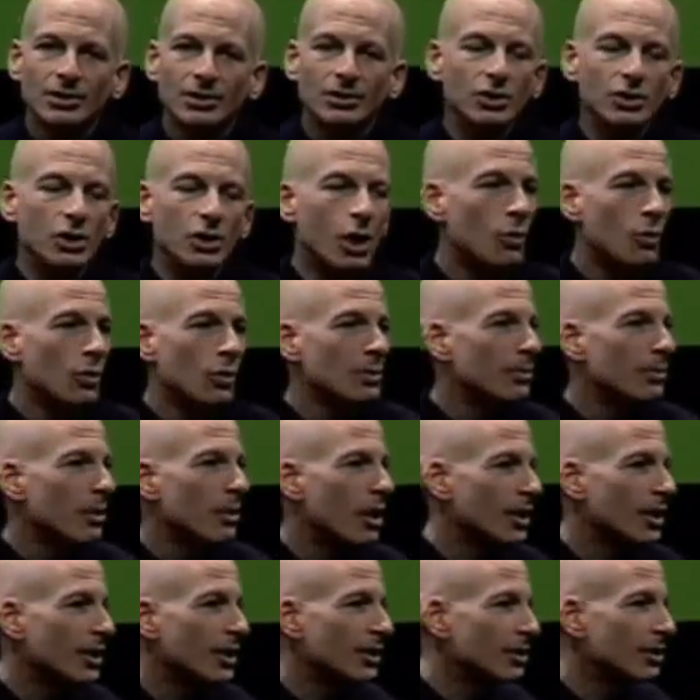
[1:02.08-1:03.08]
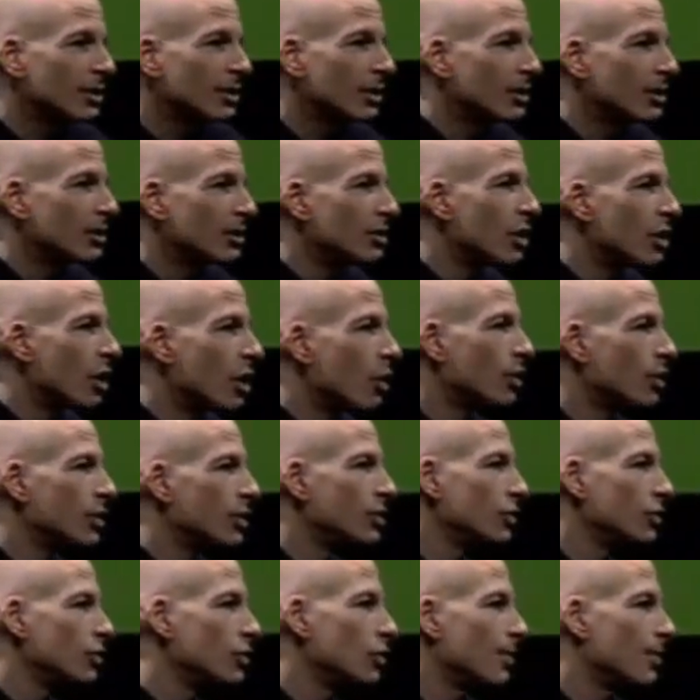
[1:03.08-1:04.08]
no one bought it, no
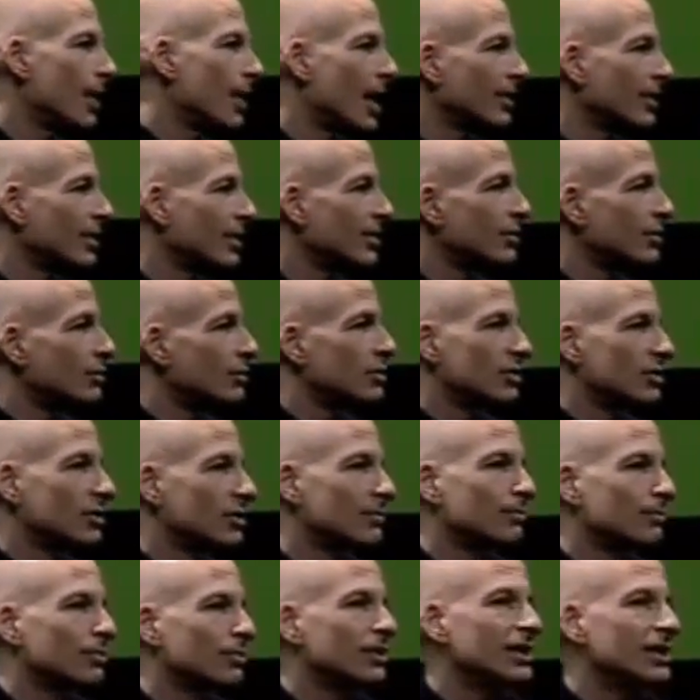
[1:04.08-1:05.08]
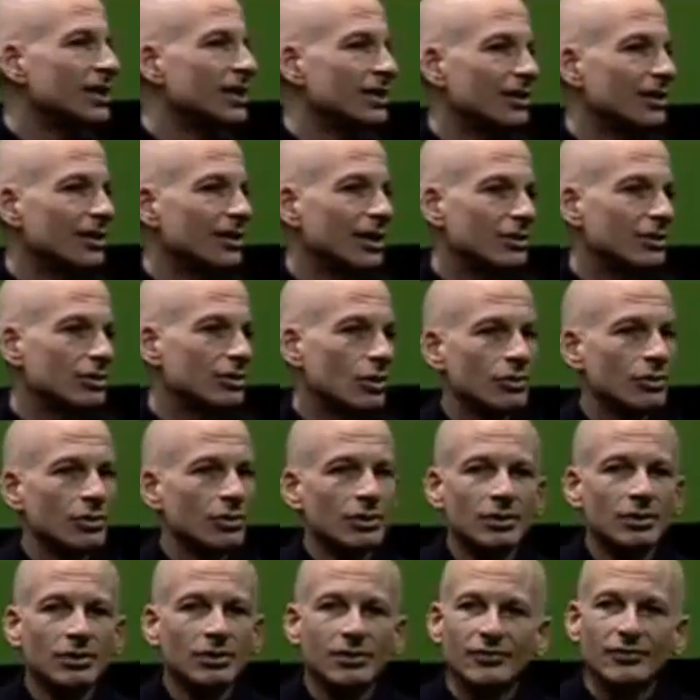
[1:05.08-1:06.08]
one knew about it. It was a complete and
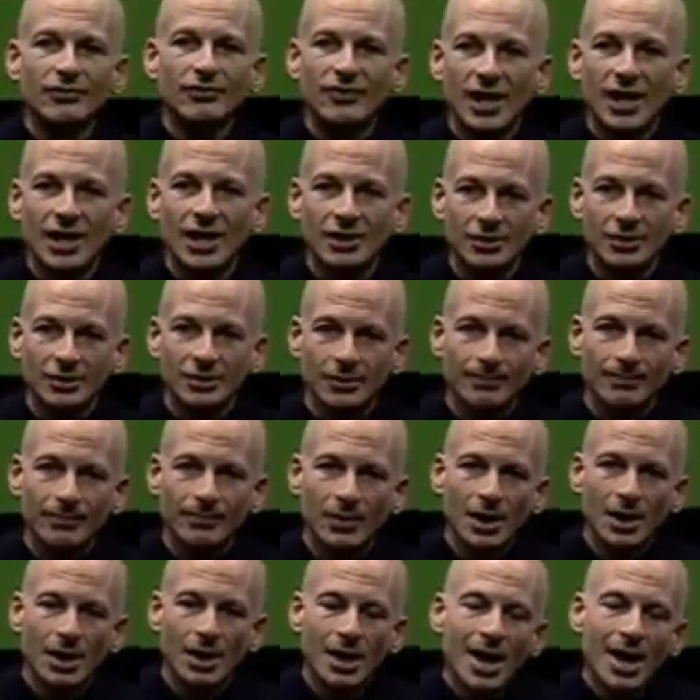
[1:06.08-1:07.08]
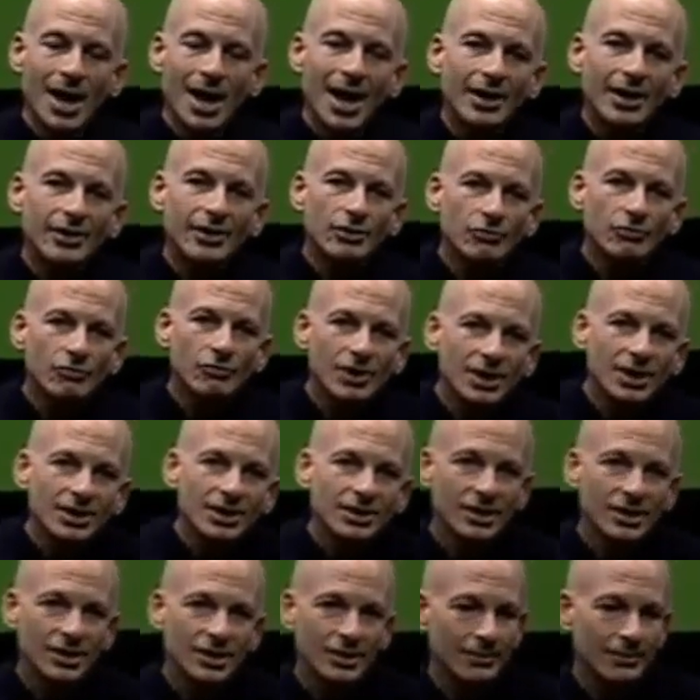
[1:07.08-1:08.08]
total failure. And the
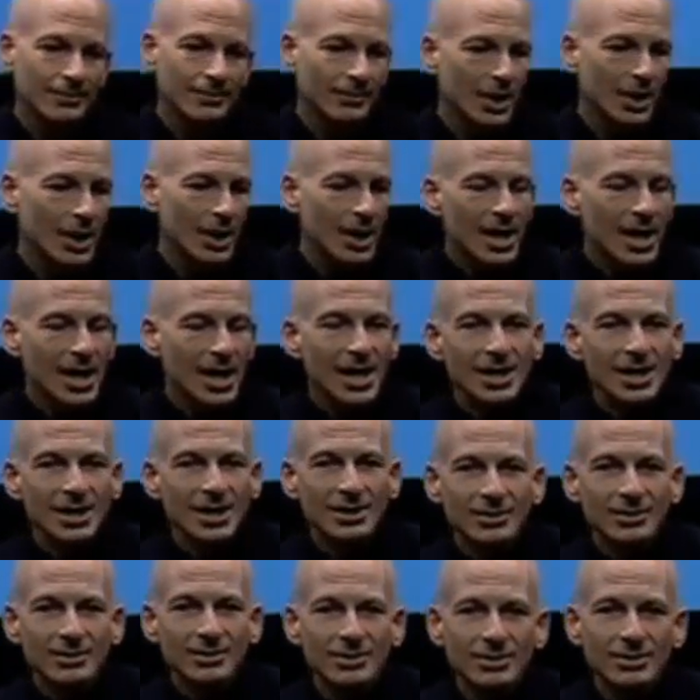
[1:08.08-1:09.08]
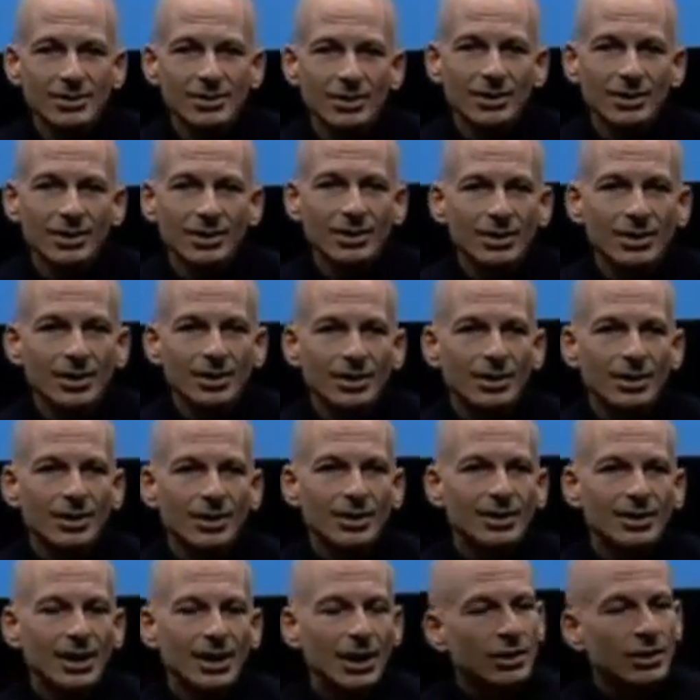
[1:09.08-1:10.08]
reason is
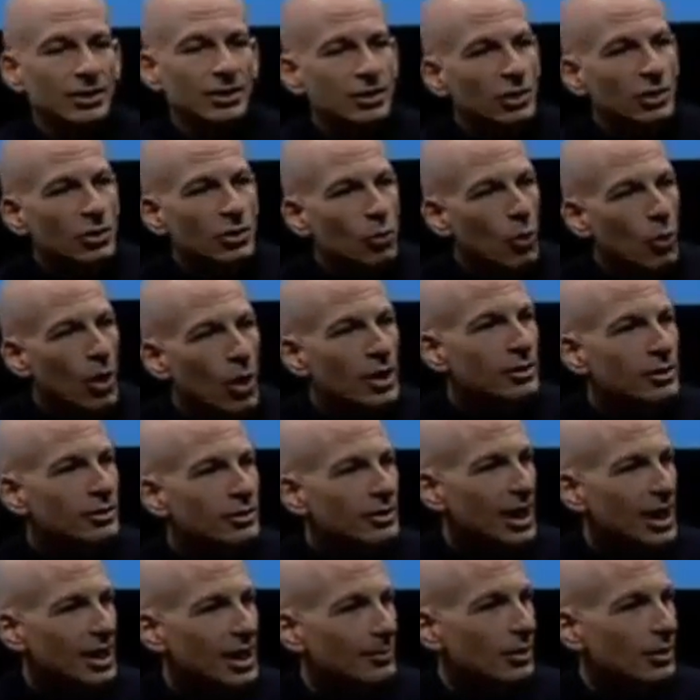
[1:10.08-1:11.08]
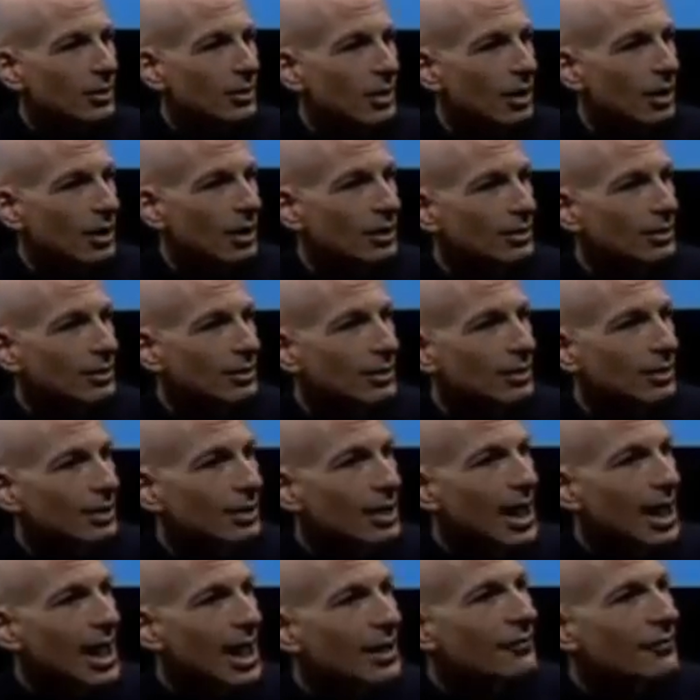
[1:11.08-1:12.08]
that until Wonder came along
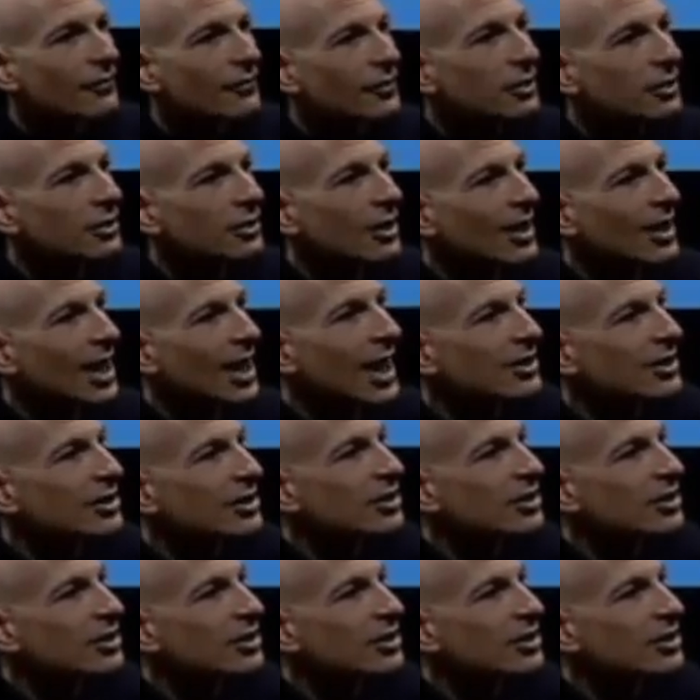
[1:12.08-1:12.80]
and figured out how to